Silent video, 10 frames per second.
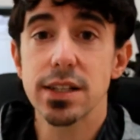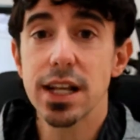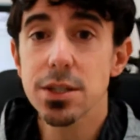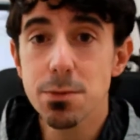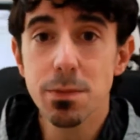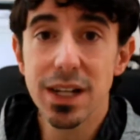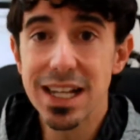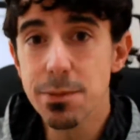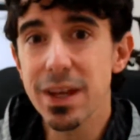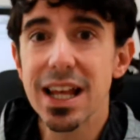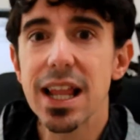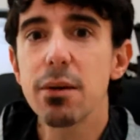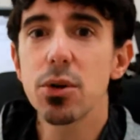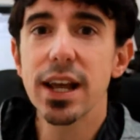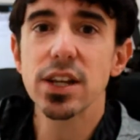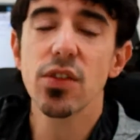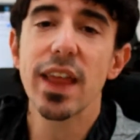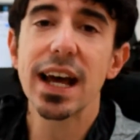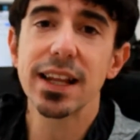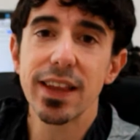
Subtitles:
Let me elaborate on that,